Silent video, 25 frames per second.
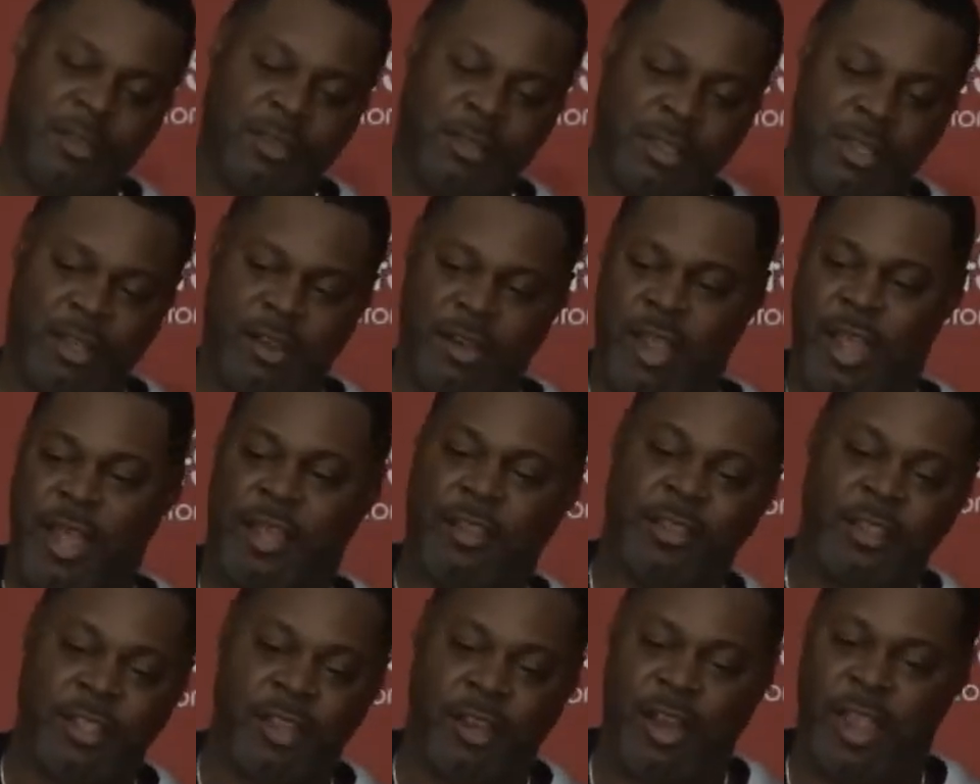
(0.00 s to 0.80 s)
They're
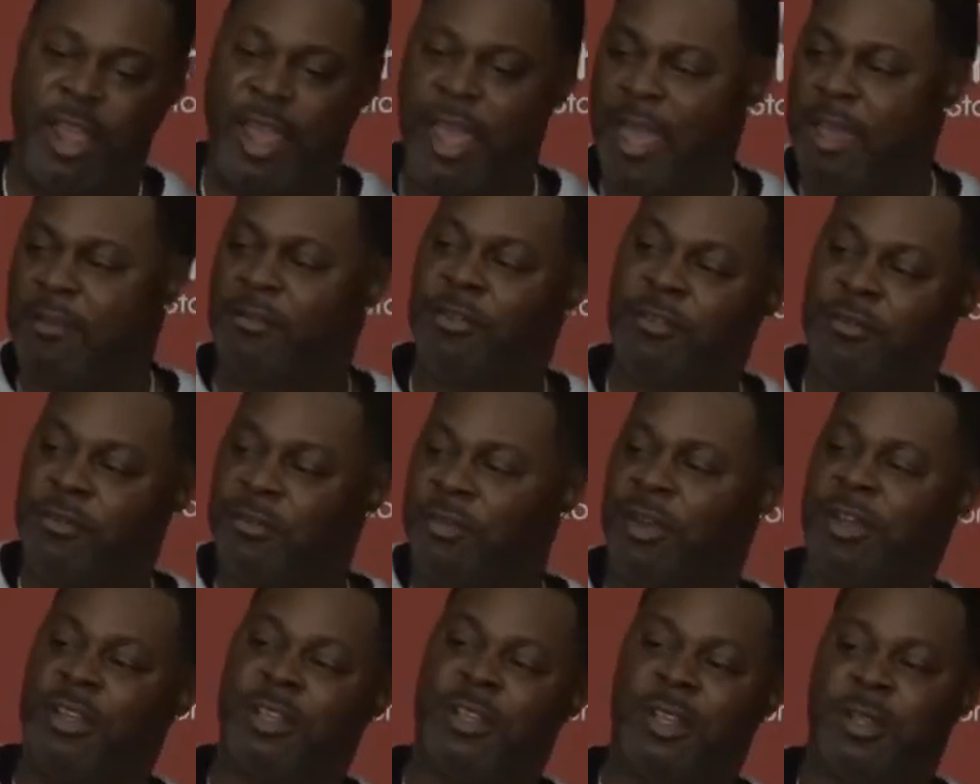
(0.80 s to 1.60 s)
out there having
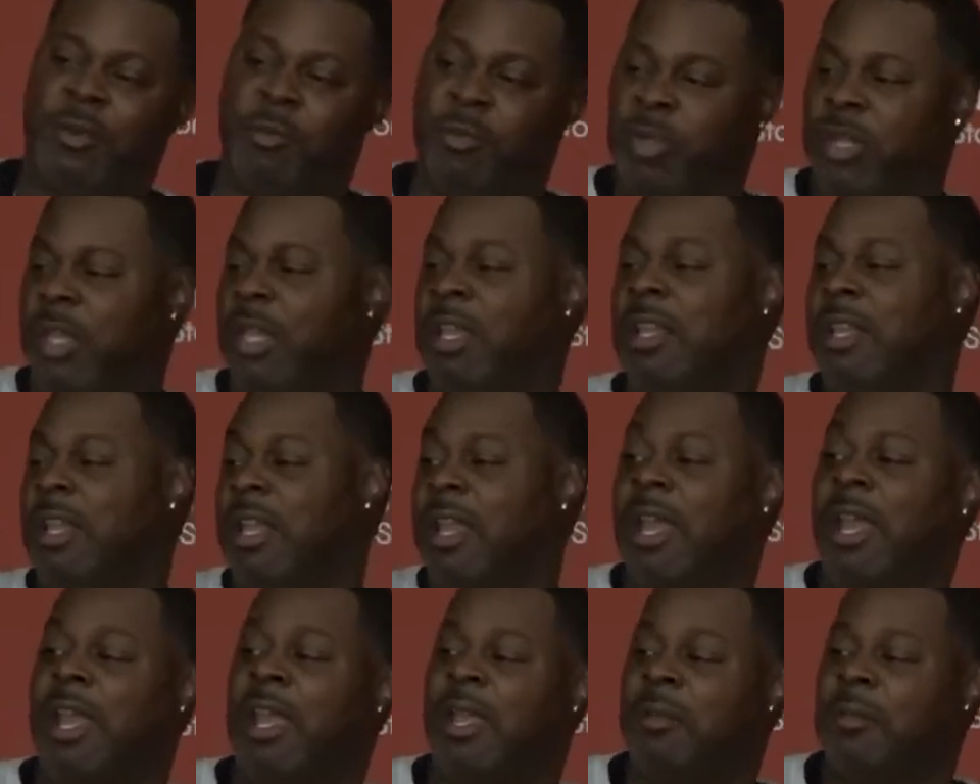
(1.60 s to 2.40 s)
fun and playing the
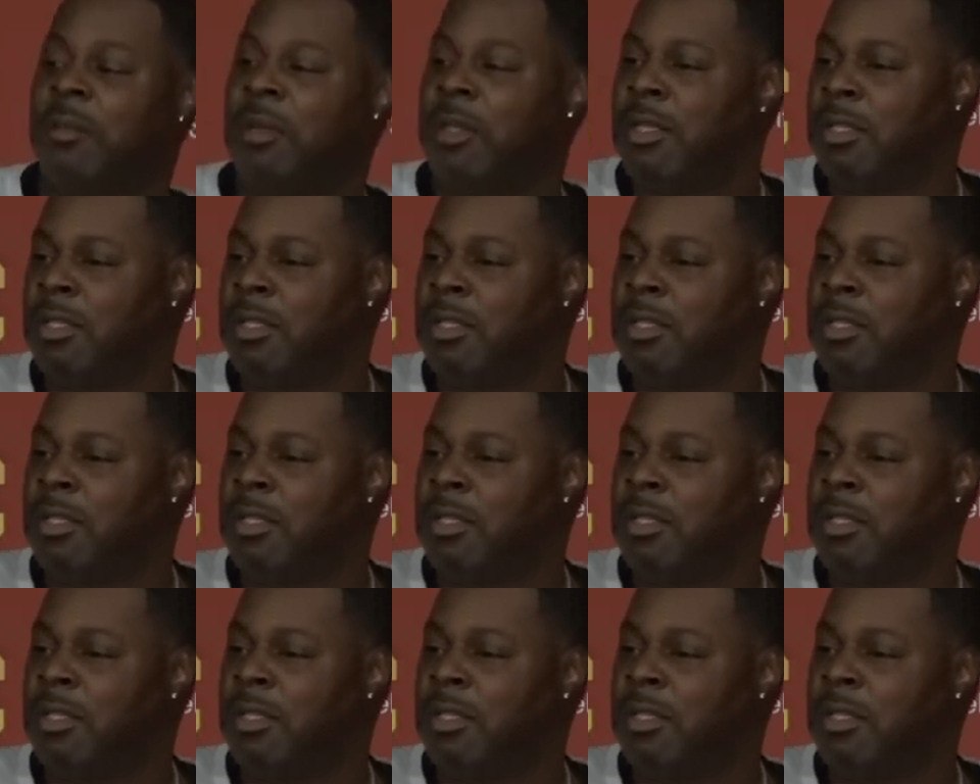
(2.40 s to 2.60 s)
game.